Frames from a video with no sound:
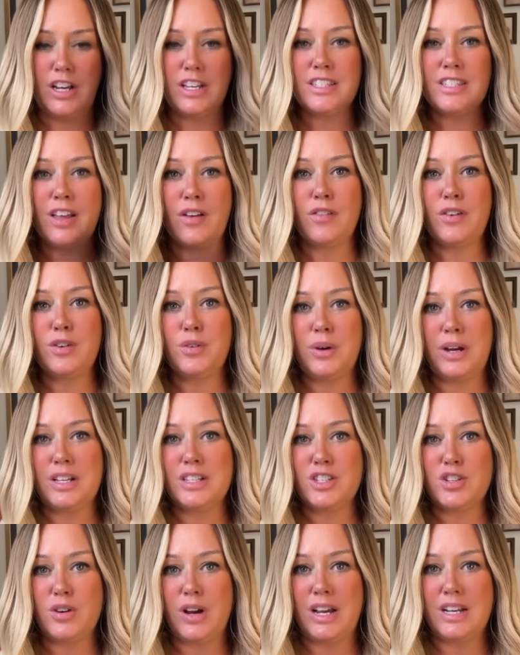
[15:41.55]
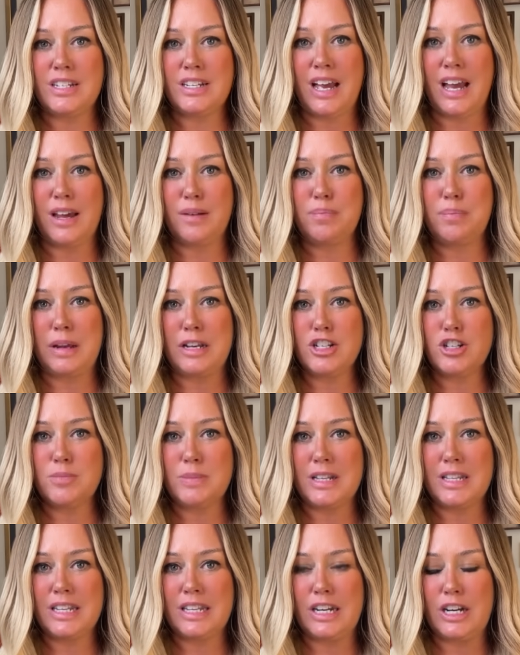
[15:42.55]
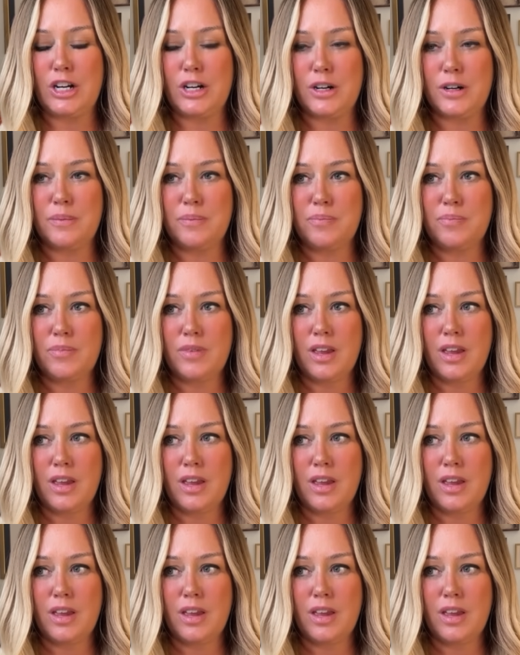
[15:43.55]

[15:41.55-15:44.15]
seven greats granddad, Benjamin Lanier,